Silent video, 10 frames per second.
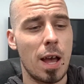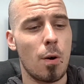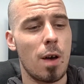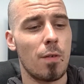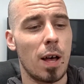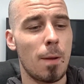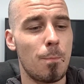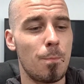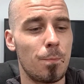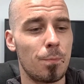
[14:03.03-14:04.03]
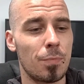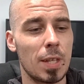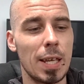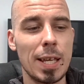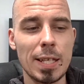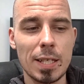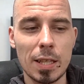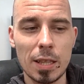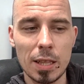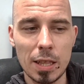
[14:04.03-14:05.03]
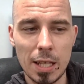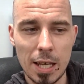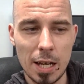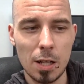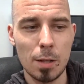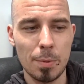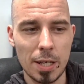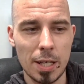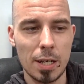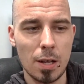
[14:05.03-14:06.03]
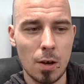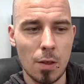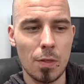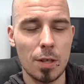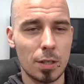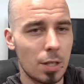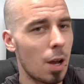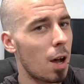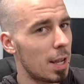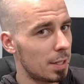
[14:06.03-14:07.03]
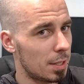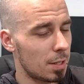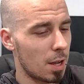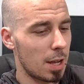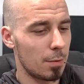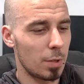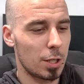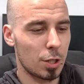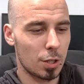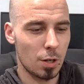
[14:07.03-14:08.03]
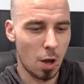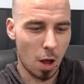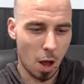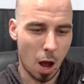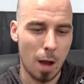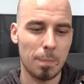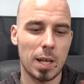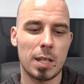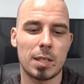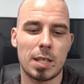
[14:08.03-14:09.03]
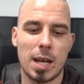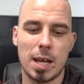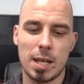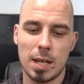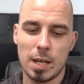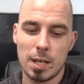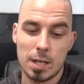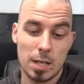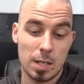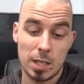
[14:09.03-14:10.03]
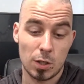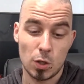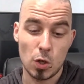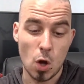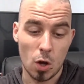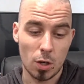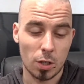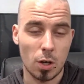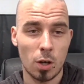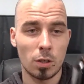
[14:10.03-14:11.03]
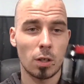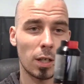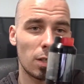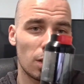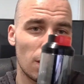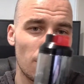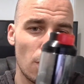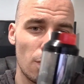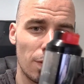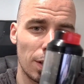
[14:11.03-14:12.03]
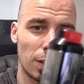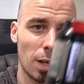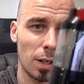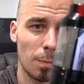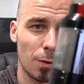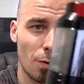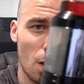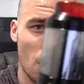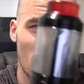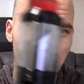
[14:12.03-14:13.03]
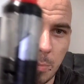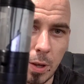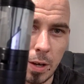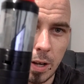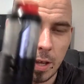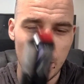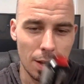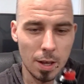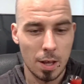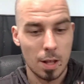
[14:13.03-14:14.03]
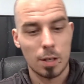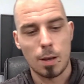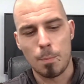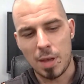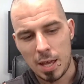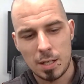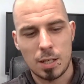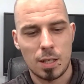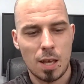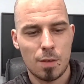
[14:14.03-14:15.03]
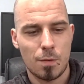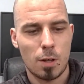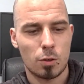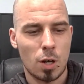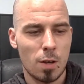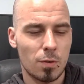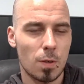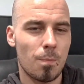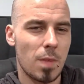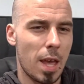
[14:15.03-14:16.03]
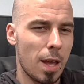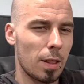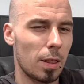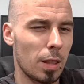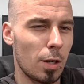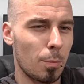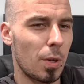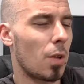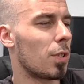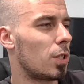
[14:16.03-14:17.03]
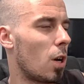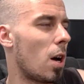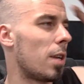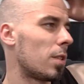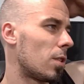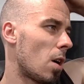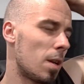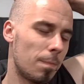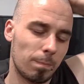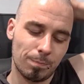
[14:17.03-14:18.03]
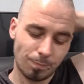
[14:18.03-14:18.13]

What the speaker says: however, is a little bit on the tight side, which I'm going to say is not a con. Like, you can move it, don't get me wrong, but compared to the other Voltroves, yeah, a little bit on the tighter side.